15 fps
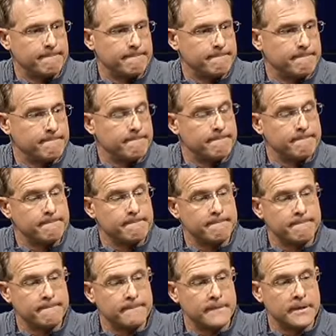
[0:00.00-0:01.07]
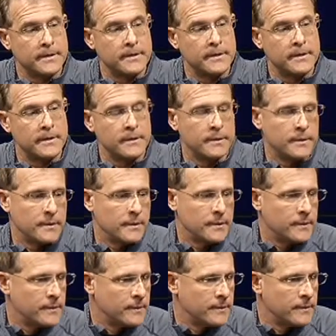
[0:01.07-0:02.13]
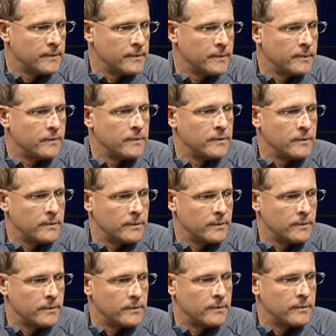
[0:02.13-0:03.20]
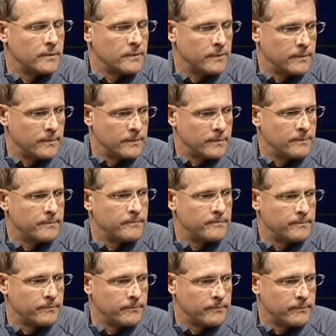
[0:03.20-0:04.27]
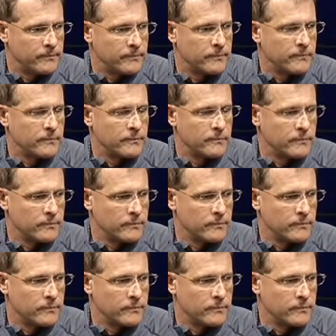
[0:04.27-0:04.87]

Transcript: (silence)